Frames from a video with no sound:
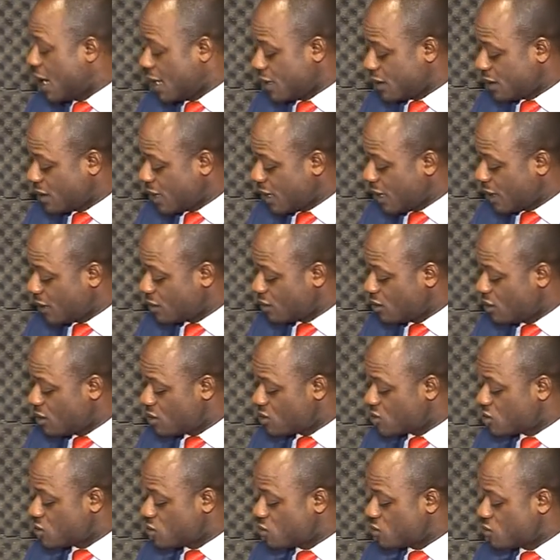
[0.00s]
And then
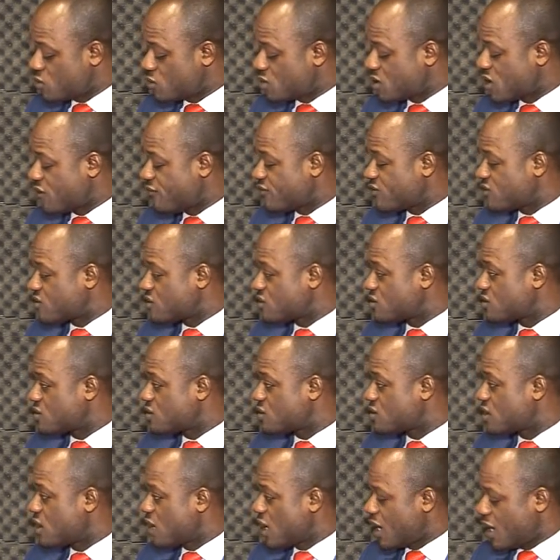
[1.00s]
social
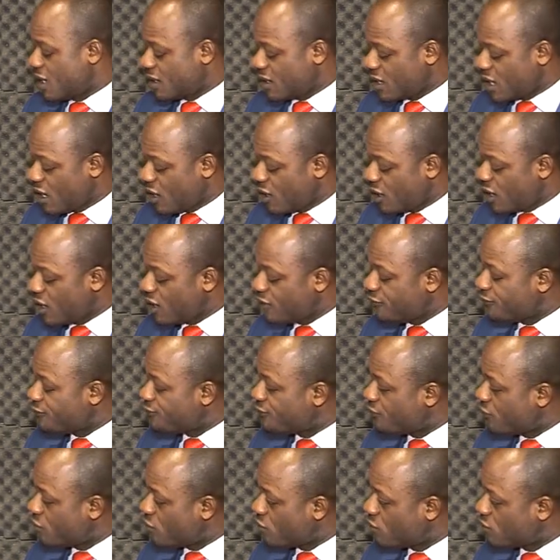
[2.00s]
services are now
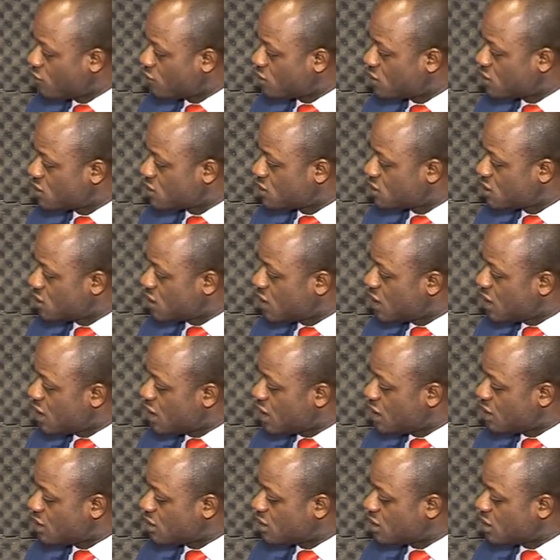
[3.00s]
involved
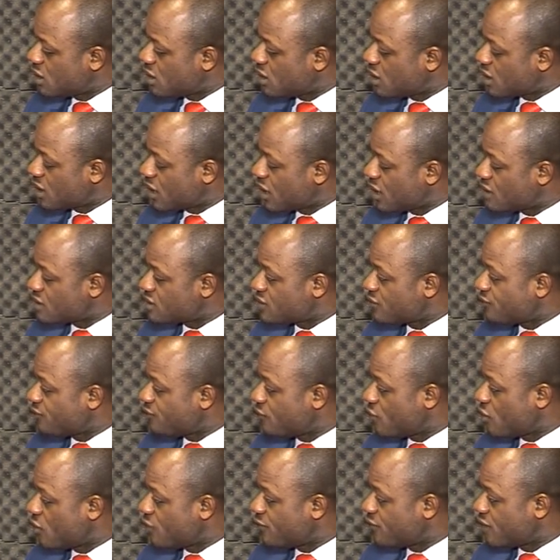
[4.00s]
in a case
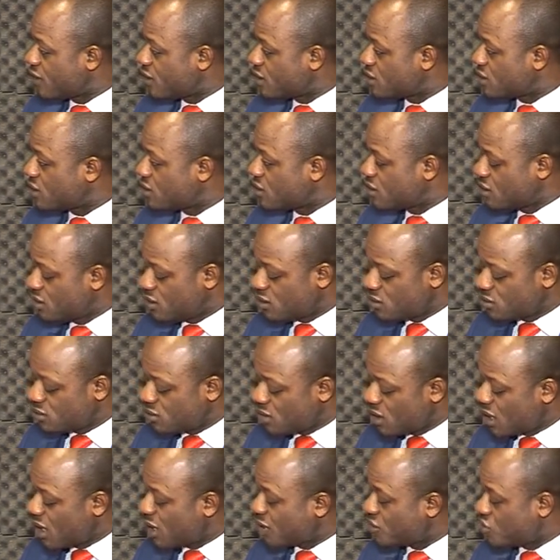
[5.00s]
involving
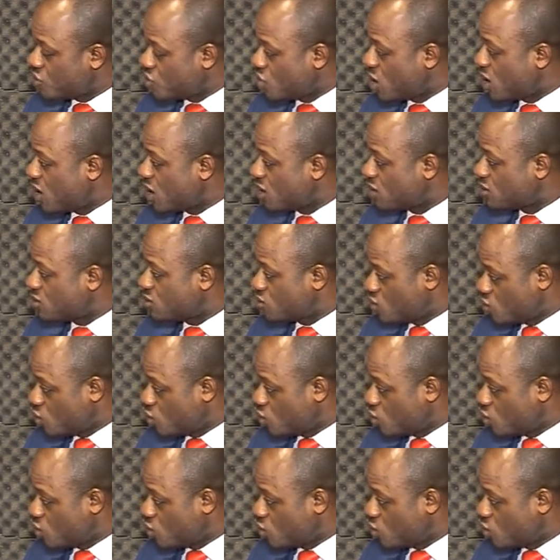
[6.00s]
their child,